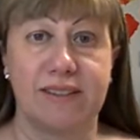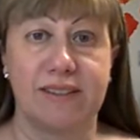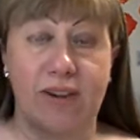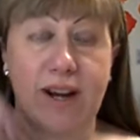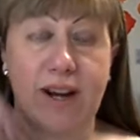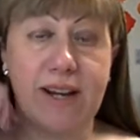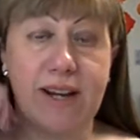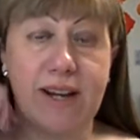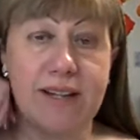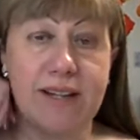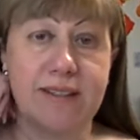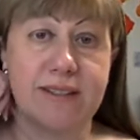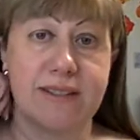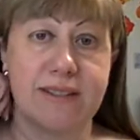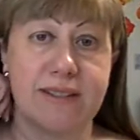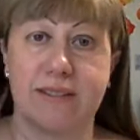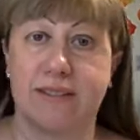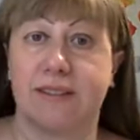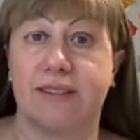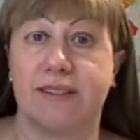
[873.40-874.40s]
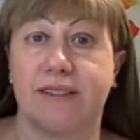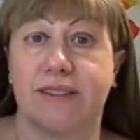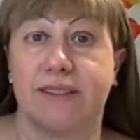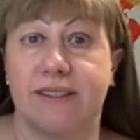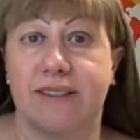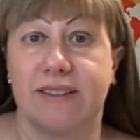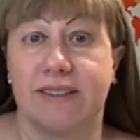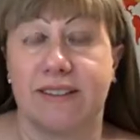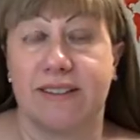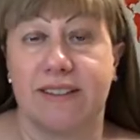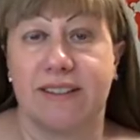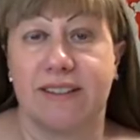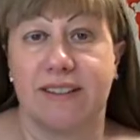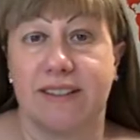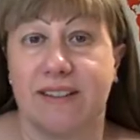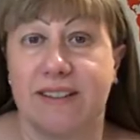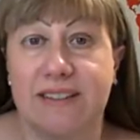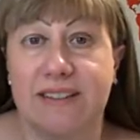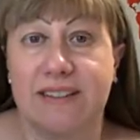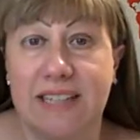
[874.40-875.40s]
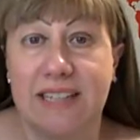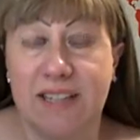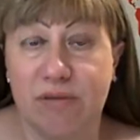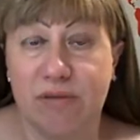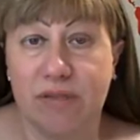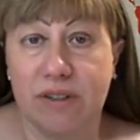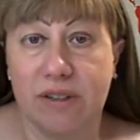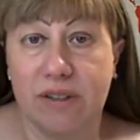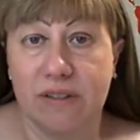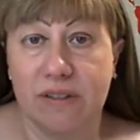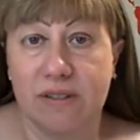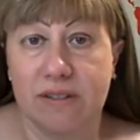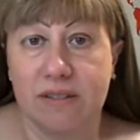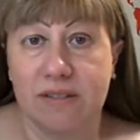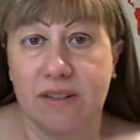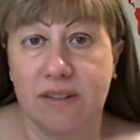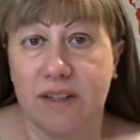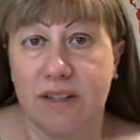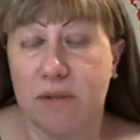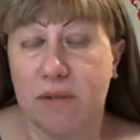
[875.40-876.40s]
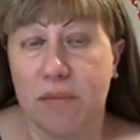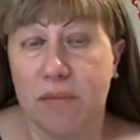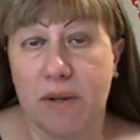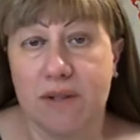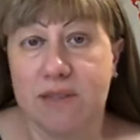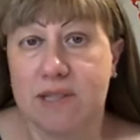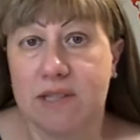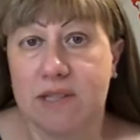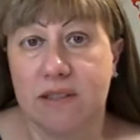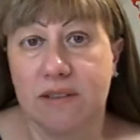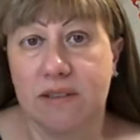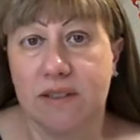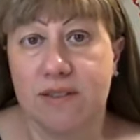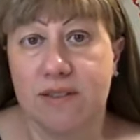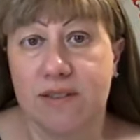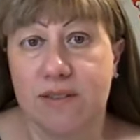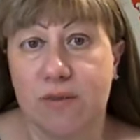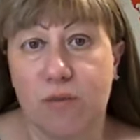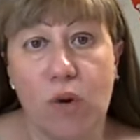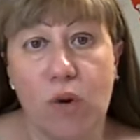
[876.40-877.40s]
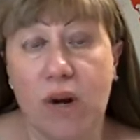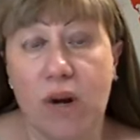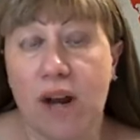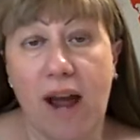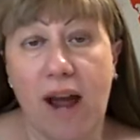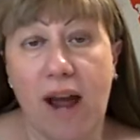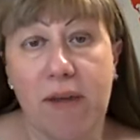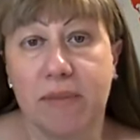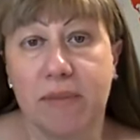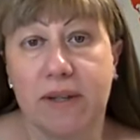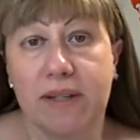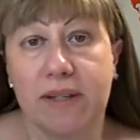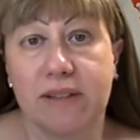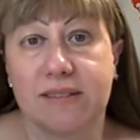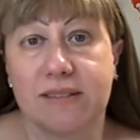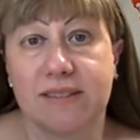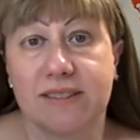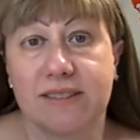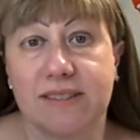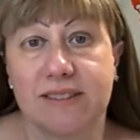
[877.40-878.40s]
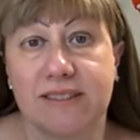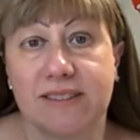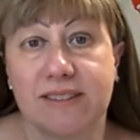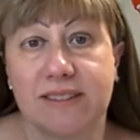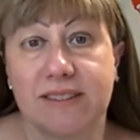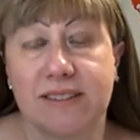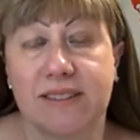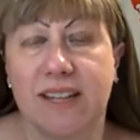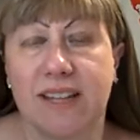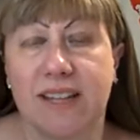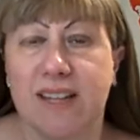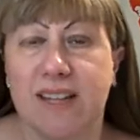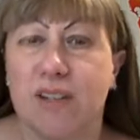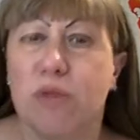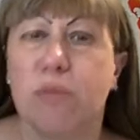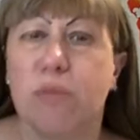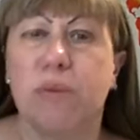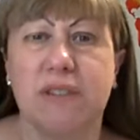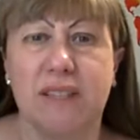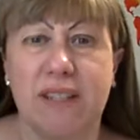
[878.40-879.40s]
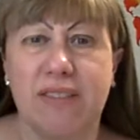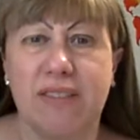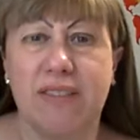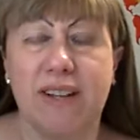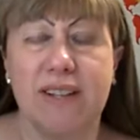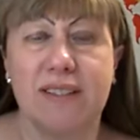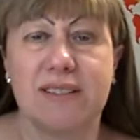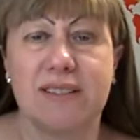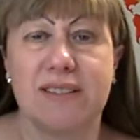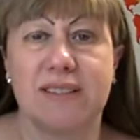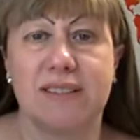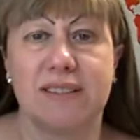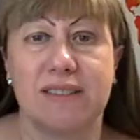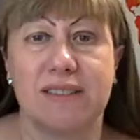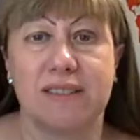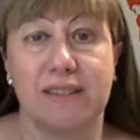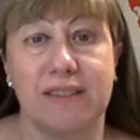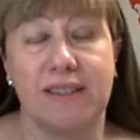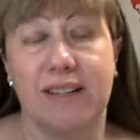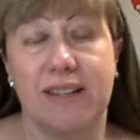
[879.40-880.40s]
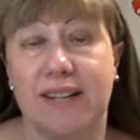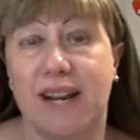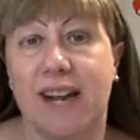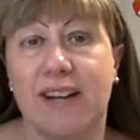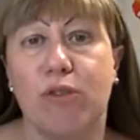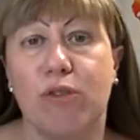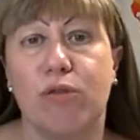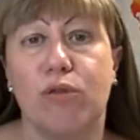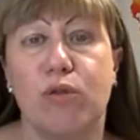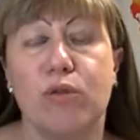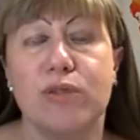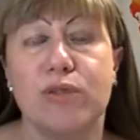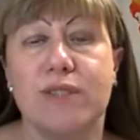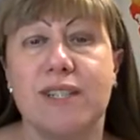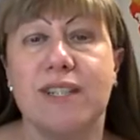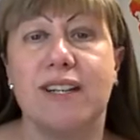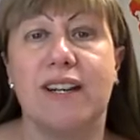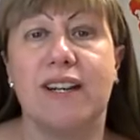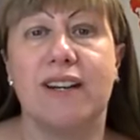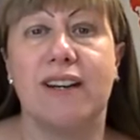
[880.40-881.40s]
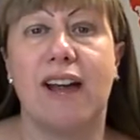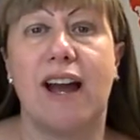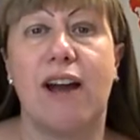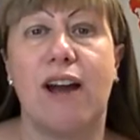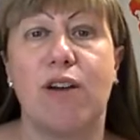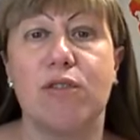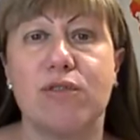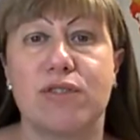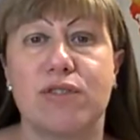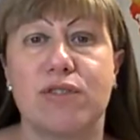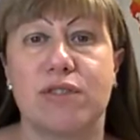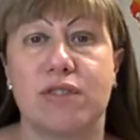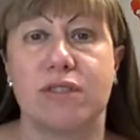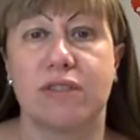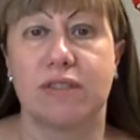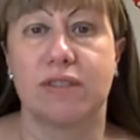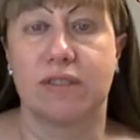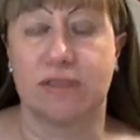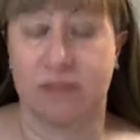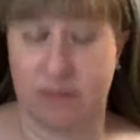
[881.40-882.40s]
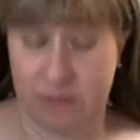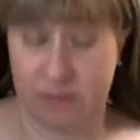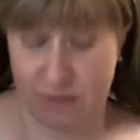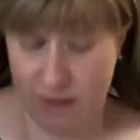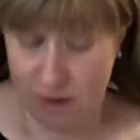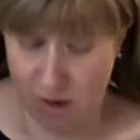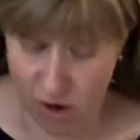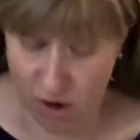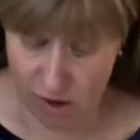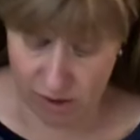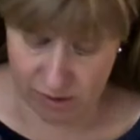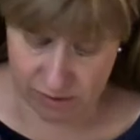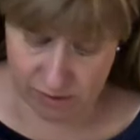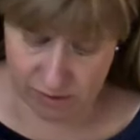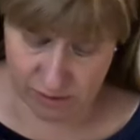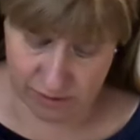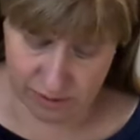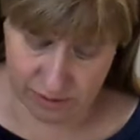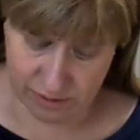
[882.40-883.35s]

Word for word: right? Livia and Basilius were happy. Can you believe it? They're kind of losing their house. They are.